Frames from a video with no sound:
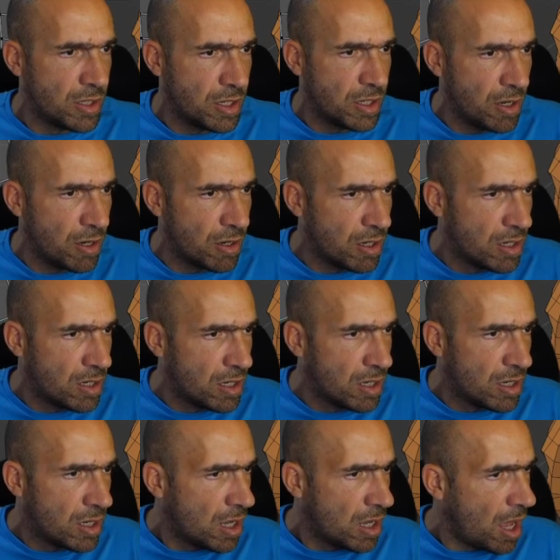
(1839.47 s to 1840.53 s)
It's here.
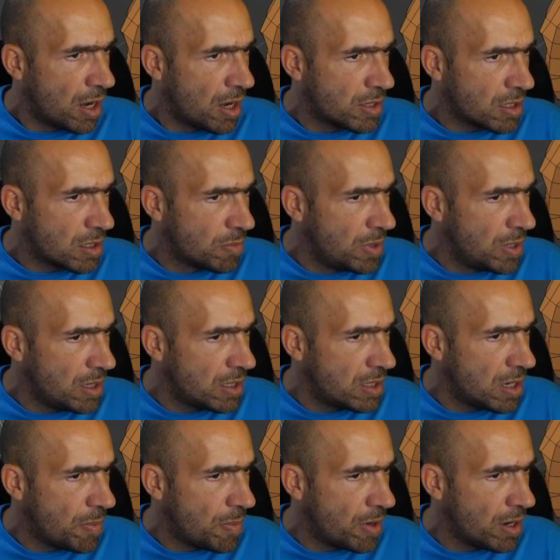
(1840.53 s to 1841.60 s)
And it's completely
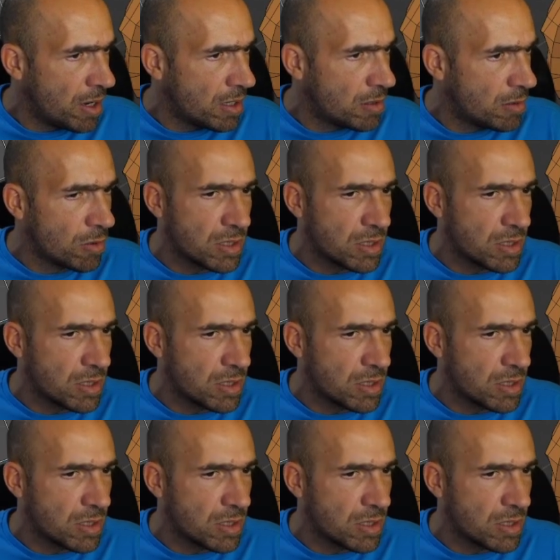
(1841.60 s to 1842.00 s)
separated.